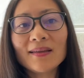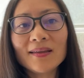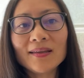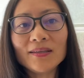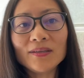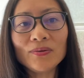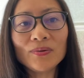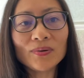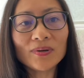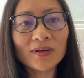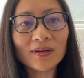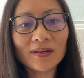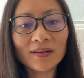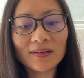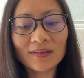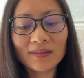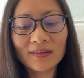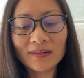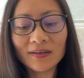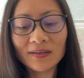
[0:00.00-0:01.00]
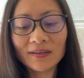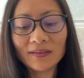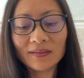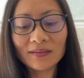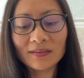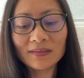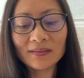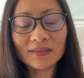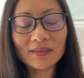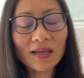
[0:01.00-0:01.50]
your
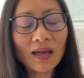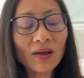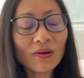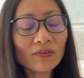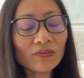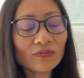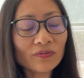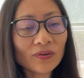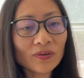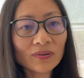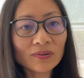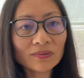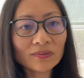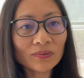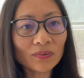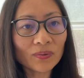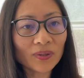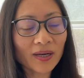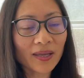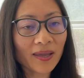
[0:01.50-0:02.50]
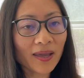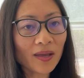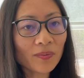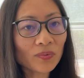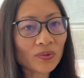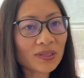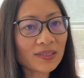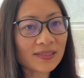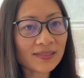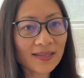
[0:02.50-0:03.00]
cell phone or
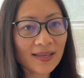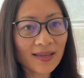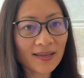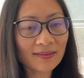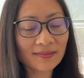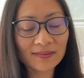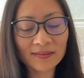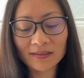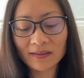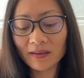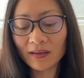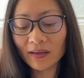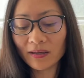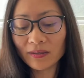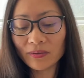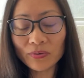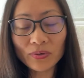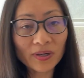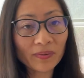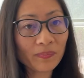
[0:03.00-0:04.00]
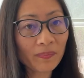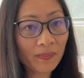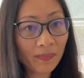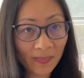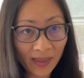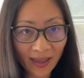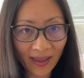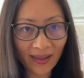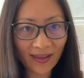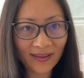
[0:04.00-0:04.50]
camera stands, your
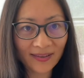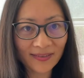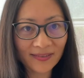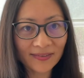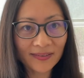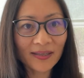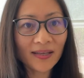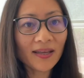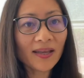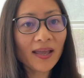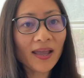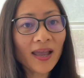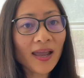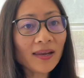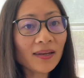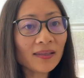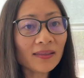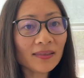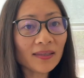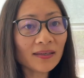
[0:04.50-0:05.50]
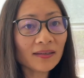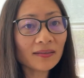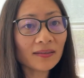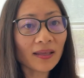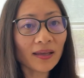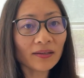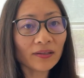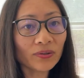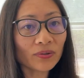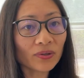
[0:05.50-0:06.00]
Mac, anything
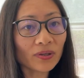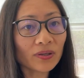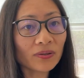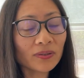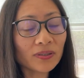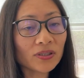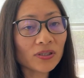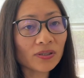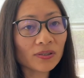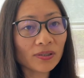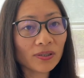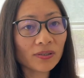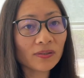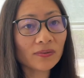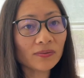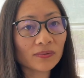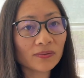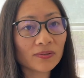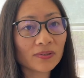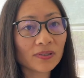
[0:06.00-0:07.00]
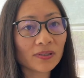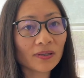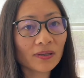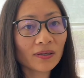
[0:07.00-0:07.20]
that you're going to use